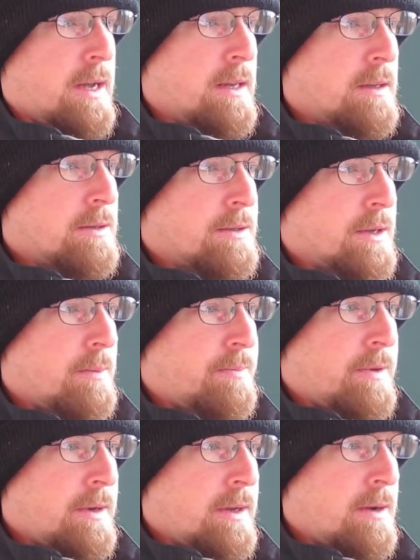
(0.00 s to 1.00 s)
a little
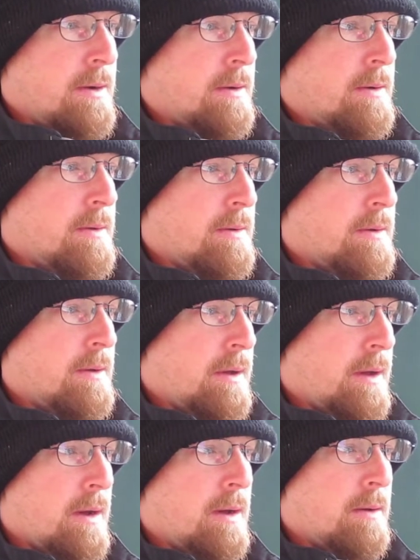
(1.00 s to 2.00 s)
something here
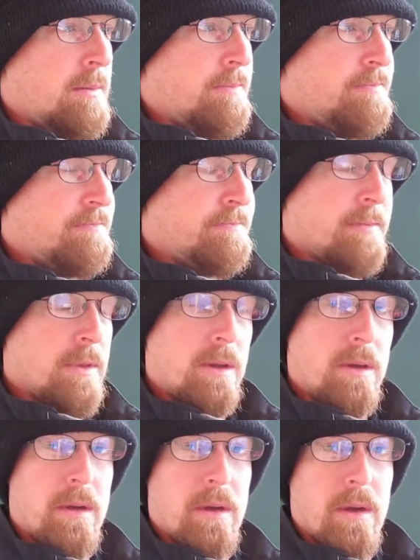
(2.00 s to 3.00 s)
um,
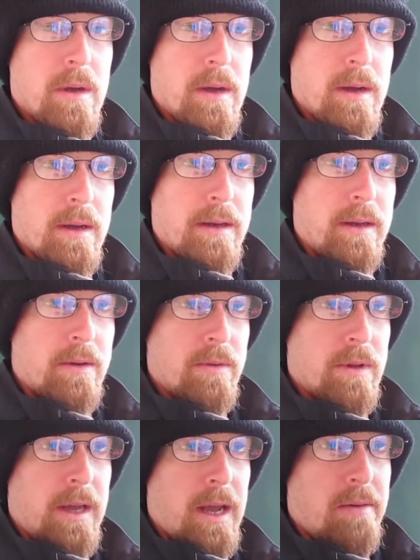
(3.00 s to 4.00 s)
I didn't
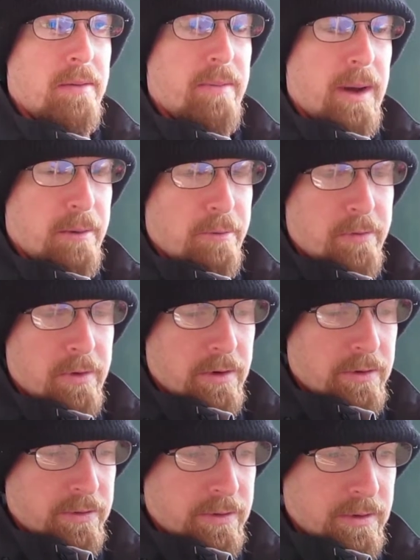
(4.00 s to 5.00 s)
really have a Bible
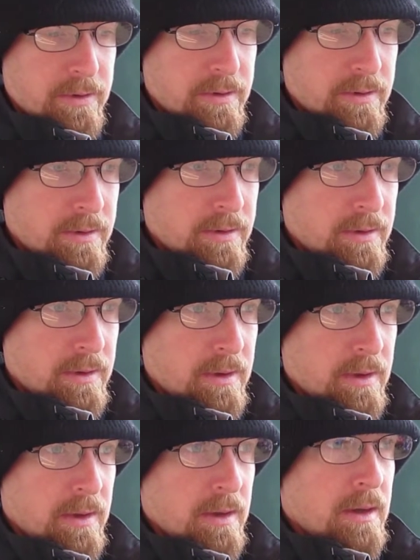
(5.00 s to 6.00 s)
verse
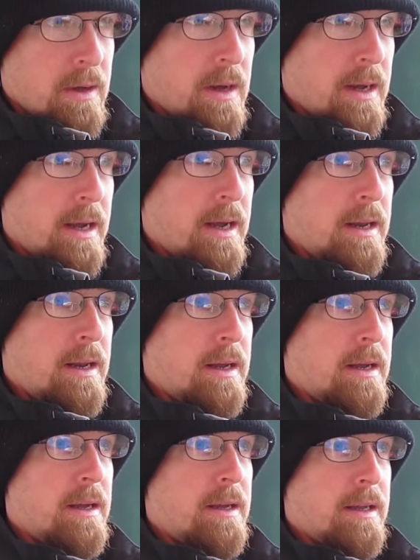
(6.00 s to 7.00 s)
I gotta
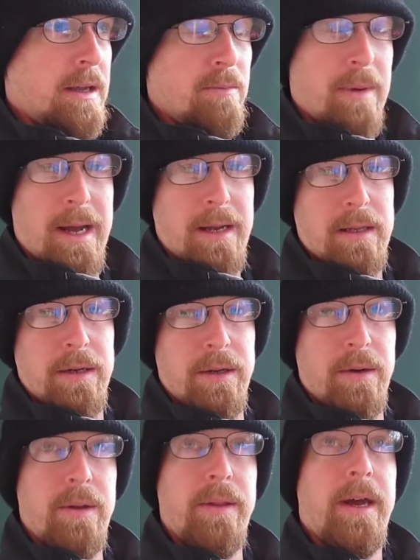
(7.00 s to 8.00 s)
get back to
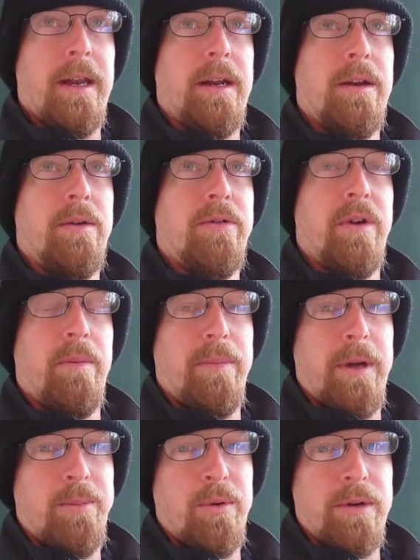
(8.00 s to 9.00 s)
doing that I know some
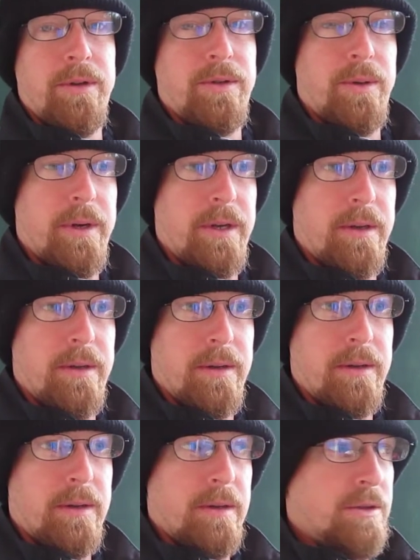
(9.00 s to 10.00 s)
people enjoyed
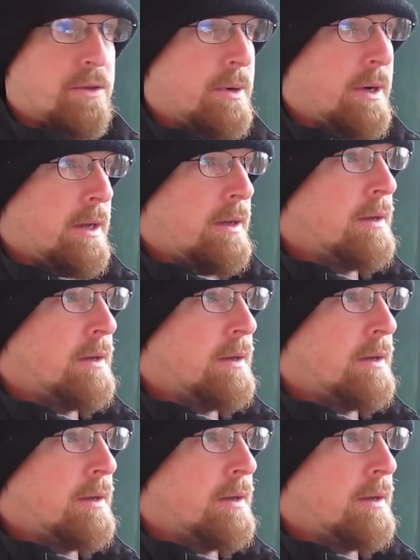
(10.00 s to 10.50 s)
enjoy it